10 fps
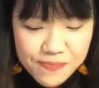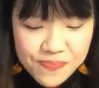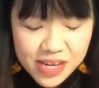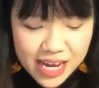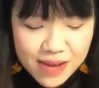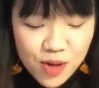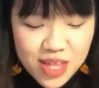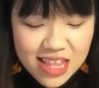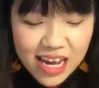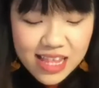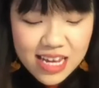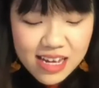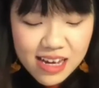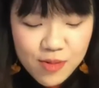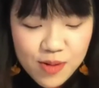And more than that, I think
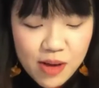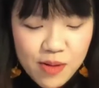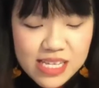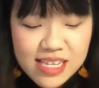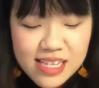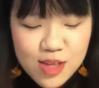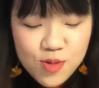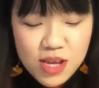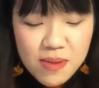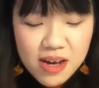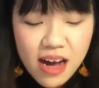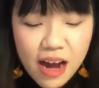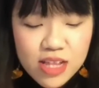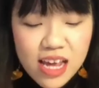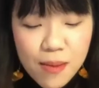when I was listening to him, I
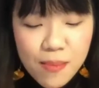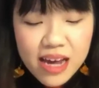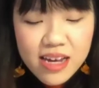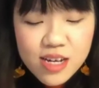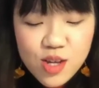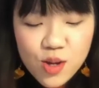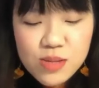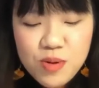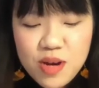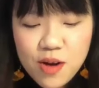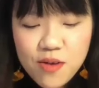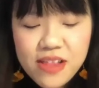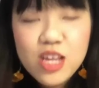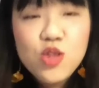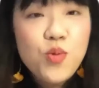really admire your spirit of
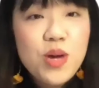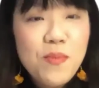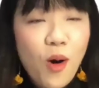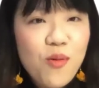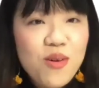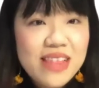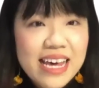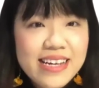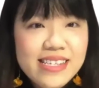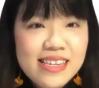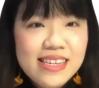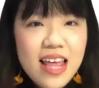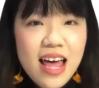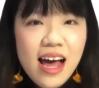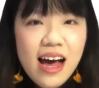like doing more with less,
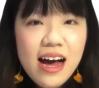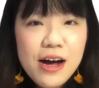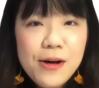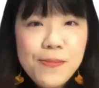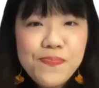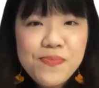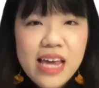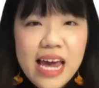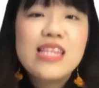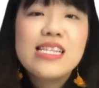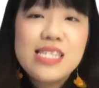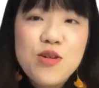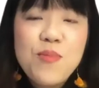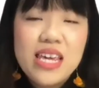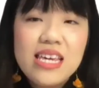and still
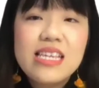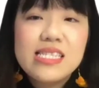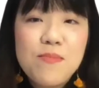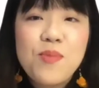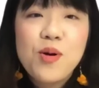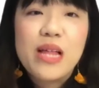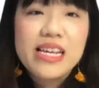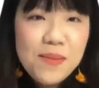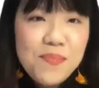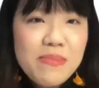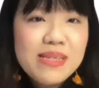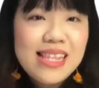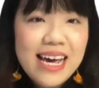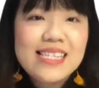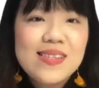making it simple. Like sometimes
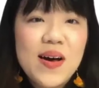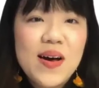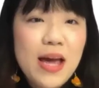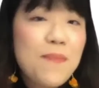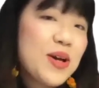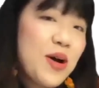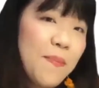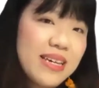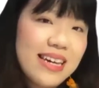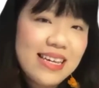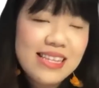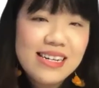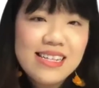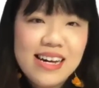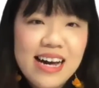less can be complicated,
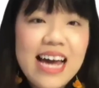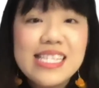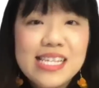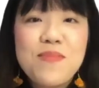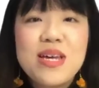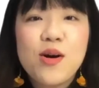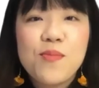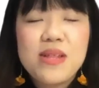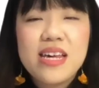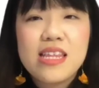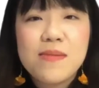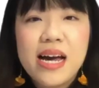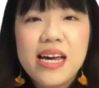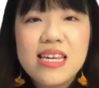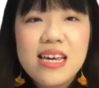ends up being complicated, but I
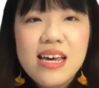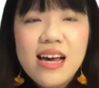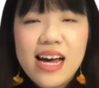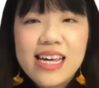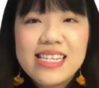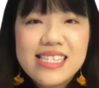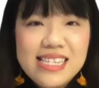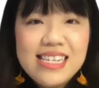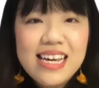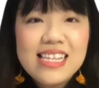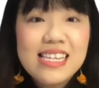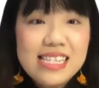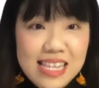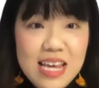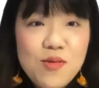think I can see that it's a
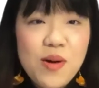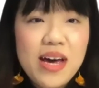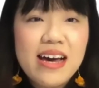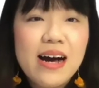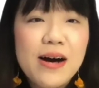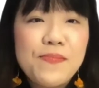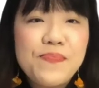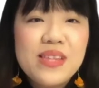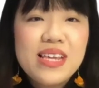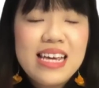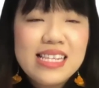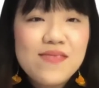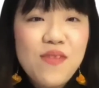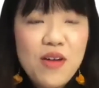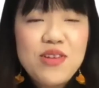state where it's
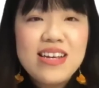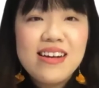very